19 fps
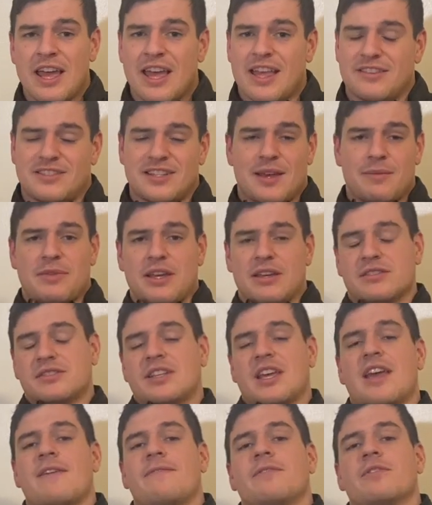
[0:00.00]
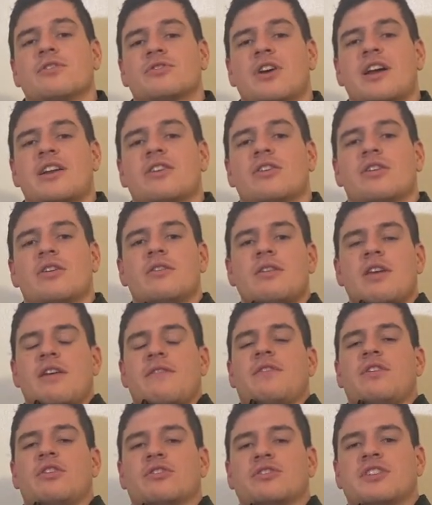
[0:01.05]
And same thing, say if
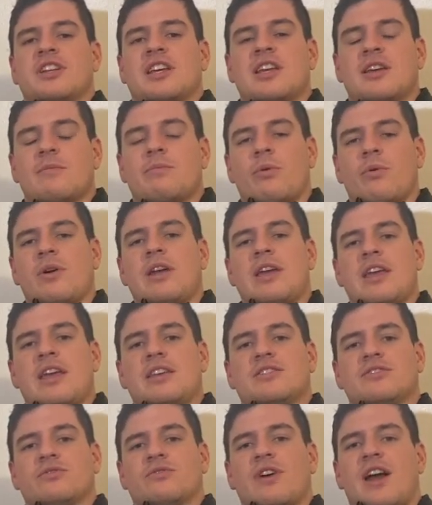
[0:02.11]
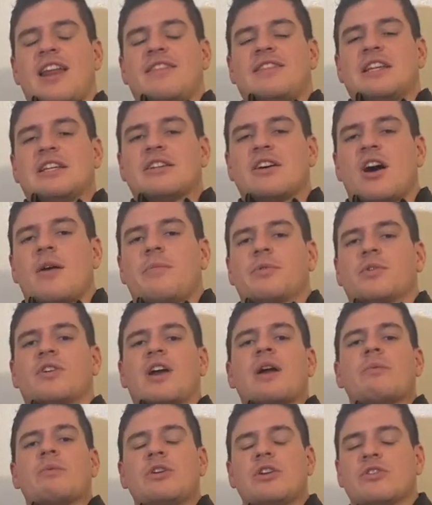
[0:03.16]
if your sticking point is right at the top or
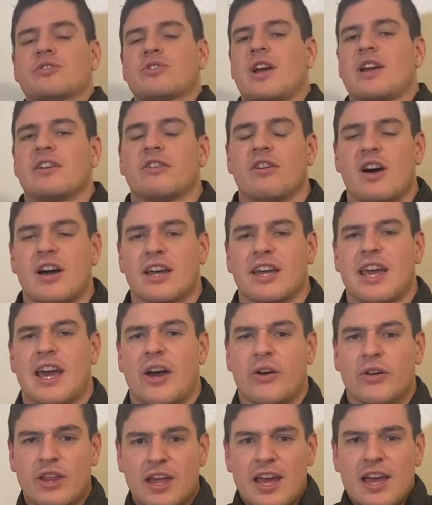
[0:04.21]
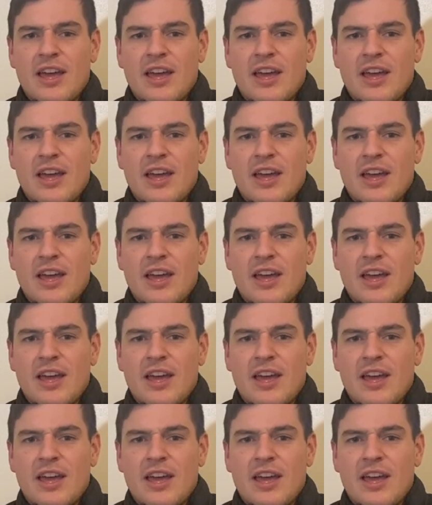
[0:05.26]
right when you're trying to lock out,